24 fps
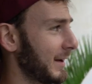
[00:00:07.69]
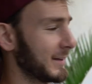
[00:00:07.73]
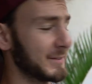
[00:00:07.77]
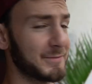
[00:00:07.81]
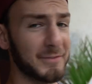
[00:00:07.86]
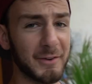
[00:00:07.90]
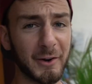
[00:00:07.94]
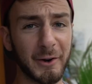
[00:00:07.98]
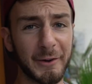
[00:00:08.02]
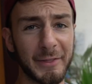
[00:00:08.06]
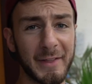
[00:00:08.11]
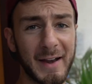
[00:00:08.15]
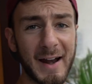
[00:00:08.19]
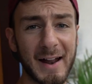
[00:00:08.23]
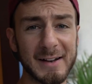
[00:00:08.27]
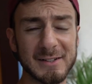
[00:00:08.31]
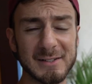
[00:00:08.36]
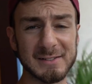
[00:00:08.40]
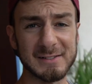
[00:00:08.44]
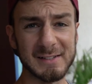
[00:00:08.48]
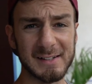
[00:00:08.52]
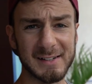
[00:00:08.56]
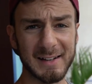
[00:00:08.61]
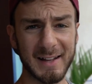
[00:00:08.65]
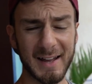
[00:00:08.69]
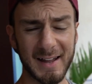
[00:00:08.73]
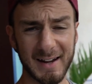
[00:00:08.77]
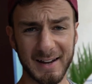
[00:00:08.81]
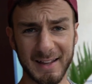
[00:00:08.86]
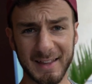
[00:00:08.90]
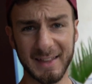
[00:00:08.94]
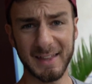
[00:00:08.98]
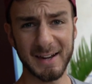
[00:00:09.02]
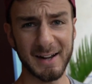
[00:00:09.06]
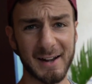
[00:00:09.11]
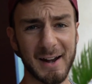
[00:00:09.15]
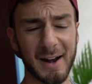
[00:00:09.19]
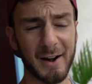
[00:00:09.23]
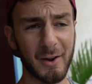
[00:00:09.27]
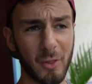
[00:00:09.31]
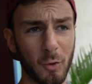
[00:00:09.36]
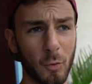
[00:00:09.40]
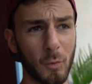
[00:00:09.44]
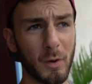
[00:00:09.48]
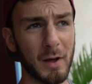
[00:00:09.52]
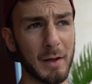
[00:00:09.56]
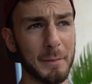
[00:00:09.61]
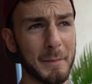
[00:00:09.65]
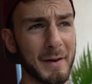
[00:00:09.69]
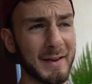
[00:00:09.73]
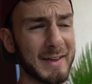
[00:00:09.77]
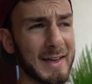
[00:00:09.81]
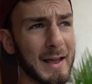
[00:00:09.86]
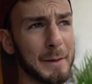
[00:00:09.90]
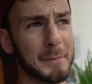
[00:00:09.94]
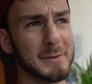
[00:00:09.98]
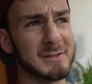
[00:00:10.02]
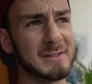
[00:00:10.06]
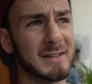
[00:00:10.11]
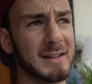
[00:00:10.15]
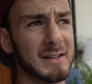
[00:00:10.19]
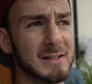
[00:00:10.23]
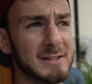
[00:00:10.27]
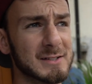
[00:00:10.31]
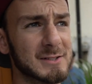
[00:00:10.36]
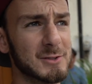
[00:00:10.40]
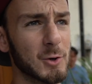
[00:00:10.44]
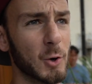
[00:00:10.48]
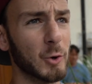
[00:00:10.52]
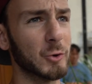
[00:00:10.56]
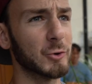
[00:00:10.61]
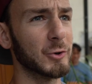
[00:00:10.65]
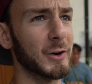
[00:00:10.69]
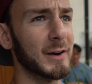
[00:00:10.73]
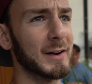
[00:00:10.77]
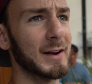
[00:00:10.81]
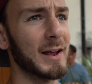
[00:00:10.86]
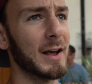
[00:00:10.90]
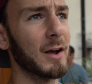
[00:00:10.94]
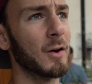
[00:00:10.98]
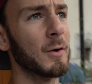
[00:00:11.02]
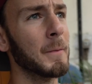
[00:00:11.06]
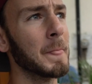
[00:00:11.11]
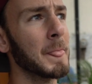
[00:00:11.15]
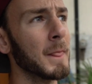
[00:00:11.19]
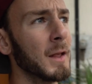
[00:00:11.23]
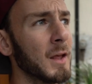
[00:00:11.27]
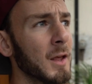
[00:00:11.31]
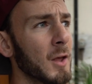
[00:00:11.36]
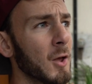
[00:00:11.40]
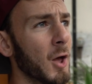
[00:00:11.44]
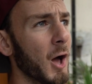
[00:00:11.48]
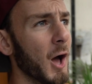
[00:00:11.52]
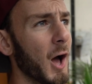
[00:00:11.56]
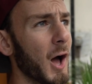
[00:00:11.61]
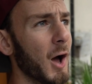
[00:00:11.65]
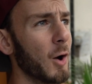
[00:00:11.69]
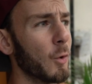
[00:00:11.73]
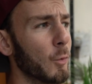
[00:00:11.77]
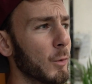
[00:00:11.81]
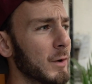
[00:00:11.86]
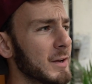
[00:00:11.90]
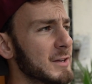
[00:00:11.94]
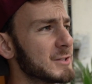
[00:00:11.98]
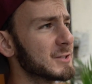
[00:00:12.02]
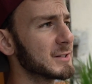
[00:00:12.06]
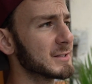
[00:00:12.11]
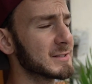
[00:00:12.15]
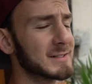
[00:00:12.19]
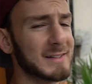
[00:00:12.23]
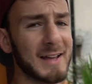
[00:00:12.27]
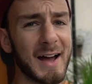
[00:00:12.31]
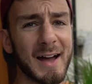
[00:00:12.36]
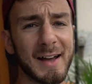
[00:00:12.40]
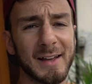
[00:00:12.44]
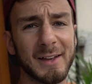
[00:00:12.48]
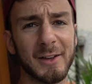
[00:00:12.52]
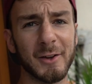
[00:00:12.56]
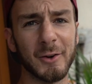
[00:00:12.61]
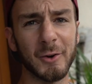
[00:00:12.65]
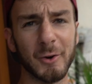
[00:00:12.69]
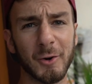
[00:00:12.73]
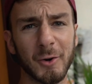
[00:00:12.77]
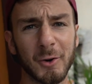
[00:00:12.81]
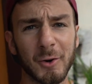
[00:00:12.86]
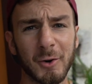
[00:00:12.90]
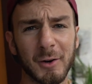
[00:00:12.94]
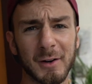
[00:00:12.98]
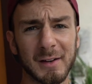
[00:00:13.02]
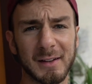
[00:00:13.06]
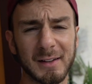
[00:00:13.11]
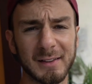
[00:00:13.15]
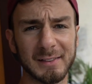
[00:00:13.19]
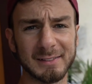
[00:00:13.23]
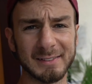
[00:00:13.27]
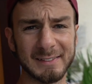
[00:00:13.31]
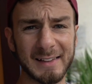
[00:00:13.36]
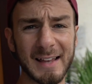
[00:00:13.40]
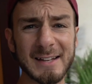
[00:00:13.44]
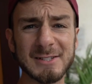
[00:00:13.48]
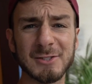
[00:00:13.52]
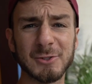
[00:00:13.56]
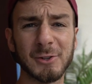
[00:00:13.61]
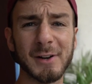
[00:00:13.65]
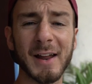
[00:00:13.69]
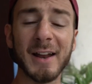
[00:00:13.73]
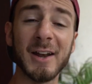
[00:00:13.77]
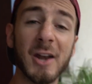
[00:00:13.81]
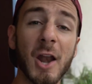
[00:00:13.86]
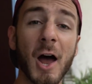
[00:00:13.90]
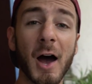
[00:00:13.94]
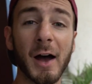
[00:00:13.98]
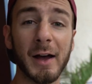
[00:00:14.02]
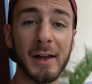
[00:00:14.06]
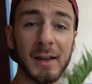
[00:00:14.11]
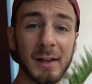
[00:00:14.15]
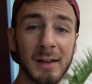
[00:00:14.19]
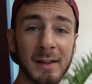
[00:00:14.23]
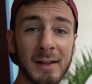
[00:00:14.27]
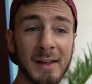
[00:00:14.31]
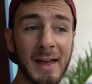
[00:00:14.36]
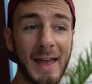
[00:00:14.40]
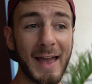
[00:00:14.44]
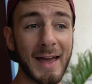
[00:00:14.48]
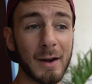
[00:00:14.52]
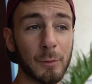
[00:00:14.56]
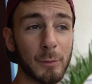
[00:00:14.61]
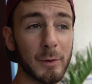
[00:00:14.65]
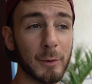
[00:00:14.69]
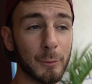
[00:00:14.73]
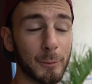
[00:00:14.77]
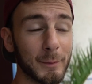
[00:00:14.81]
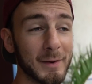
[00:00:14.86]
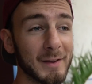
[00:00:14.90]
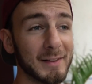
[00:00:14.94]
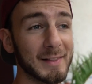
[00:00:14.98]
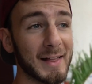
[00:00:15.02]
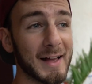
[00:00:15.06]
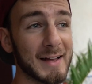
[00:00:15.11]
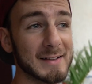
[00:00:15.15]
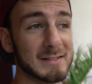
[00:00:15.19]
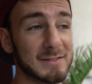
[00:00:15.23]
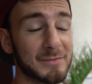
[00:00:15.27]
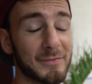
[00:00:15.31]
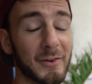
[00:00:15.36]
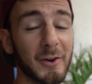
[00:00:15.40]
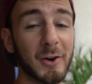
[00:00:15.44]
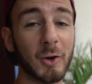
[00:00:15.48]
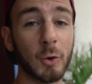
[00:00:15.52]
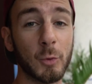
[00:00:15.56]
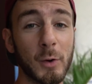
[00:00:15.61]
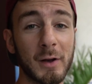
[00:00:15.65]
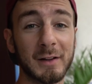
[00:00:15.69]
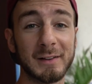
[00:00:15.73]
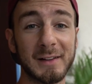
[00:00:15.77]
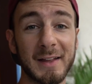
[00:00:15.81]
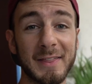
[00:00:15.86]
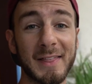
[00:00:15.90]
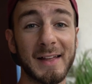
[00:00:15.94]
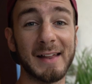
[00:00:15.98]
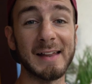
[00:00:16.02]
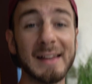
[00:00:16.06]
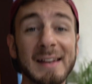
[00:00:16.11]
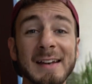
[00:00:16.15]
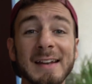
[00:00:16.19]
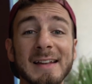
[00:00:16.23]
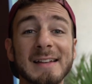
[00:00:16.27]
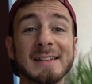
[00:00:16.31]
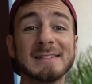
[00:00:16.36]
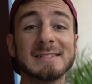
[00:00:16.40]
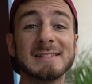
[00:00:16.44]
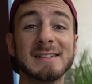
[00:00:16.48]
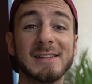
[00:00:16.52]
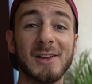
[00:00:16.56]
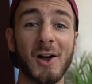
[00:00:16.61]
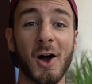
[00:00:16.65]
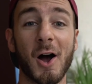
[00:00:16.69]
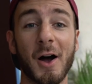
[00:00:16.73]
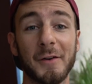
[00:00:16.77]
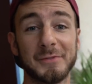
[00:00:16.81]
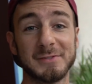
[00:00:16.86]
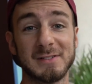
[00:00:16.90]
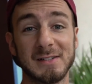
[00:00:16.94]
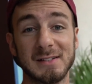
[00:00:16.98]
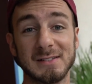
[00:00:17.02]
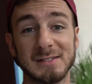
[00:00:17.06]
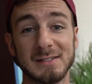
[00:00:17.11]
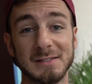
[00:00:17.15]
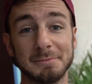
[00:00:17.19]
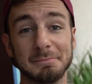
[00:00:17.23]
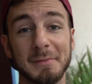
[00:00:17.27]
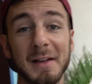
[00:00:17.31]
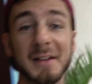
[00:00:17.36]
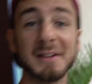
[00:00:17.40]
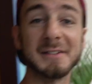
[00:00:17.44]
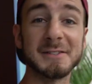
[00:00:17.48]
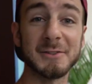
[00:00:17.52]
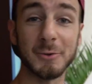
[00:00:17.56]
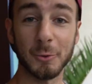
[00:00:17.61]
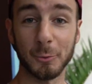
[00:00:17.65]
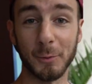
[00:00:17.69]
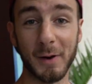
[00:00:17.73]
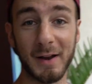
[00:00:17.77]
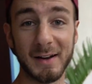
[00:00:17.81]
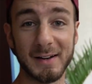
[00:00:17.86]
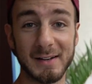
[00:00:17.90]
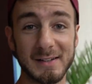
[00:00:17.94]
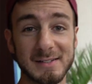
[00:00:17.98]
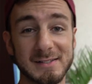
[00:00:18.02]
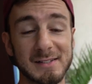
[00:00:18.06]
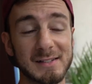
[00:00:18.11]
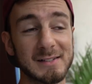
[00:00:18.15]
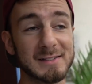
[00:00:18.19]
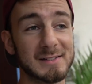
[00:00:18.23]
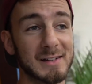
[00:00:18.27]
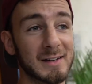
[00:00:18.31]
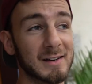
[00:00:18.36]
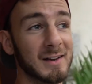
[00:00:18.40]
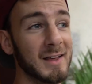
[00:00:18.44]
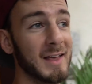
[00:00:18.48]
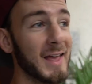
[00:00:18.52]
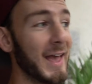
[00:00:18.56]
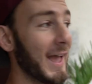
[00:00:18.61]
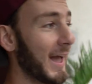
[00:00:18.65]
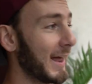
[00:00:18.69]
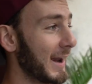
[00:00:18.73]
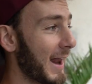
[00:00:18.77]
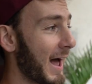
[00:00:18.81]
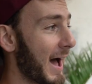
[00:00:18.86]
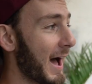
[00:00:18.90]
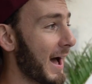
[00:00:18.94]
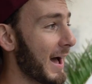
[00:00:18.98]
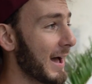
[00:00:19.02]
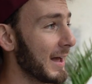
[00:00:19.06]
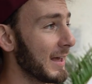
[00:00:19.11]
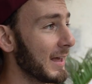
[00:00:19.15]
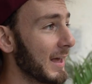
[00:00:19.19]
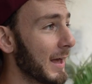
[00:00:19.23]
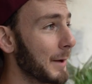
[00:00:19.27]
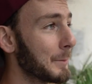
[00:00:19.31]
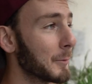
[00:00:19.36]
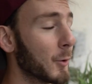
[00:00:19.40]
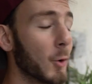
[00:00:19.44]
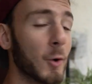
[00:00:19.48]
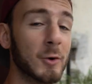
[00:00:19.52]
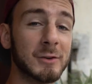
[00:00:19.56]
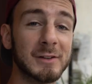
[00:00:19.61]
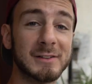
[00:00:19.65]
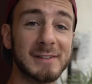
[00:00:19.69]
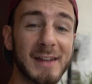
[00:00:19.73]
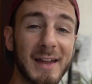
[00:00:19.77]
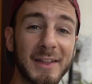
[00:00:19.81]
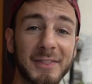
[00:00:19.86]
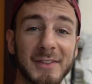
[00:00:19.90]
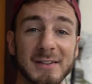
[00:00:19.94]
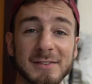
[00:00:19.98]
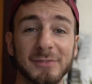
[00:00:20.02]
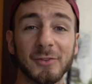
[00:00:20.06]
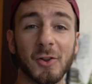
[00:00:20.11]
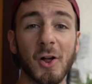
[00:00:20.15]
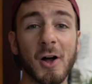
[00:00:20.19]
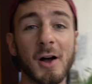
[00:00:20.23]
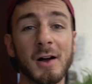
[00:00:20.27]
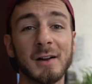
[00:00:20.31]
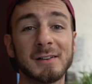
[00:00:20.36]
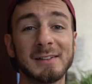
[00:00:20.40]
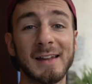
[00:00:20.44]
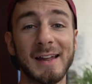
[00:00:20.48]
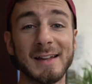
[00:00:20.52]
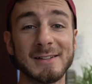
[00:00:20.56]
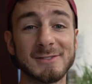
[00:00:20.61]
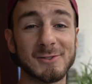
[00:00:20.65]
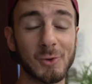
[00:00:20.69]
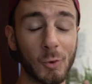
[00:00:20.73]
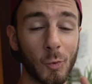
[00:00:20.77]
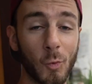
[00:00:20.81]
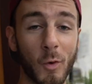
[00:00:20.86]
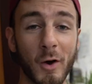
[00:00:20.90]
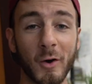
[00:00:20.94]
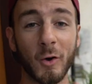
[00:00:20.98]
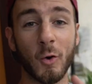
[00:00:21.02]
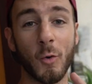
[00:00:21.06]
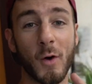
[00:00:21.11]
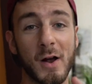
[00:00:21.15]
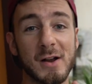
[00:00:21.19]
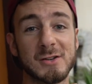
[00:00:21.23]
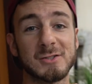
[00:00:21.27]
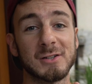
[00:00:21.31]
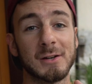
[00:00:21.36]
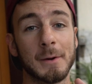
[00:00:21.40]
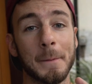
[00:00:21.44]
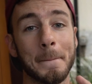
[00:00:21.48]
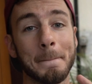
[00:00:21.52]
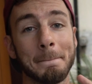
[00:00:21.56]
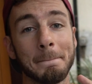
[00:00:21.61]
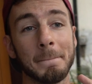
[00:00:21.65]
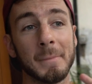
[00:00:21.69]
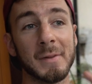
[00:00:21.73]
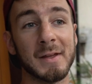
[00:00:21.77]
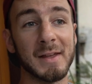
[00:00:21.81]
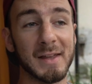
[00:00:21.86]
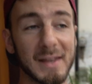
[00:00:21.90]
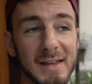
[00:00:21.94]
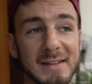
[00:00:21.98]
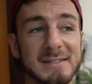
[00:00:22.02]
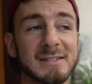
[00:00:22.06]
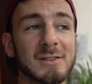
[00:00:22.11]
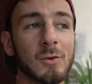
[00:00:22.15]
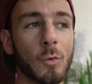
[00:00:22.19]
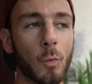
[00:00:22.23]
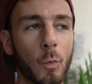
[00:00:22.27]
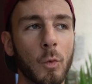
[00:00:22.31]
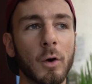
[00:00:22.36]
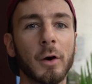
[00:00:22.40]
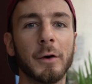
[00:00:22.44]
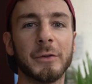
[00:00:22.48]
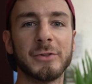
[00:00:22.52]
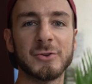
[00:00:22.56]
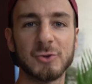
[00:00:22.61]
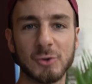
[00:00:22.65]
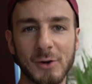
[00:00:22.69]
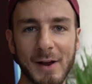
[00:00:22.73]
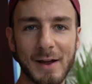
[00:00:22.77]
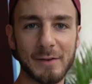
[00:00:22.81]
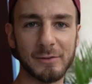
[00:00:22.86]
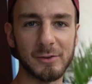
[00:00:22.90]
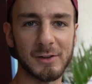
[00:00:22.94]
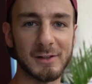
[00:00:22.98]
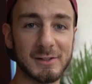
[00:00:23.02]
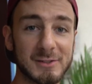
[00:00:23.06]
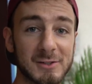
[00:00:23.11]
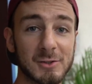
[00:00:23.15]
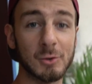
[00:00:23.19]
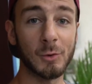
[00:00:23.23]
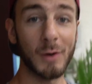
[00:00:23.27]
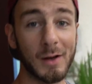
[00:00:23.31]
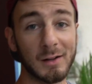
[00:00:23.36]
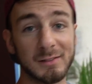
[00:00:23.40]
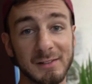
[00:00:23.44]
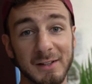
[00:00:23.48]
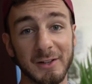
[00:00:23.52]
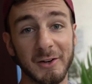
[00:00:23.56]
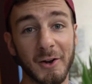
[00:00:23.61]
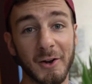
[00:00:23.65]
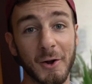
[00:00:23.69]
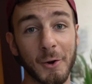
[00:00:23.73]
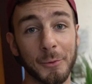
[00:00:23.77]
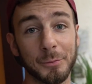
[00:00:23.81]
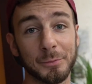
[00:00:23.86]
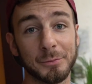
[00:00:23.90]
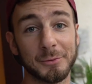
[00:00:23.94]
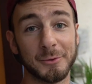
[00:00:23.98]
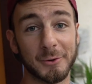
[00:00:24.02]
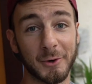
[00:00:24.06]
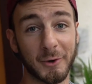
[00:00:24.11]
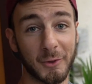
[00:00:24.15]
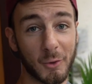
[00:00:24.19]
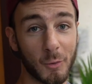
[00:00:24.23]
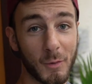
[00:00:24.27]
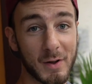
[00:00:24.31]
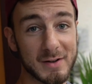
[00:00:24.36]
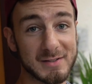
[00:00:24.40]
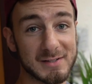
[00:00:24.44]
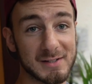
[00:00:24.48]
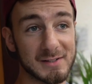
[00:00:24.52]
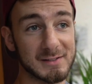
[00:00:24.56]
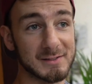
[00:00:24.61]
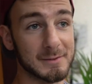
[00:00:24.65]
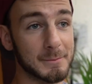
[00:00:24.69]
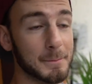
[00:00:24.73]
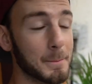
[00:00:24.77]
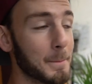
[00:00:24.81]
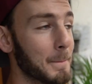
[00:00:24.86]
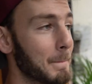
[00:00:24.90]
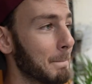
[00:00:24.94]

I figured that I just need to kind of get it out of the way. My camera's getting soaked right now. Uh, we just got here yesterday night, and we realized very quickly that it is the off-season. It is the rainy season. And I am going to take this vlog to answer one question. Is it worth traveling to El Nido during the wet season?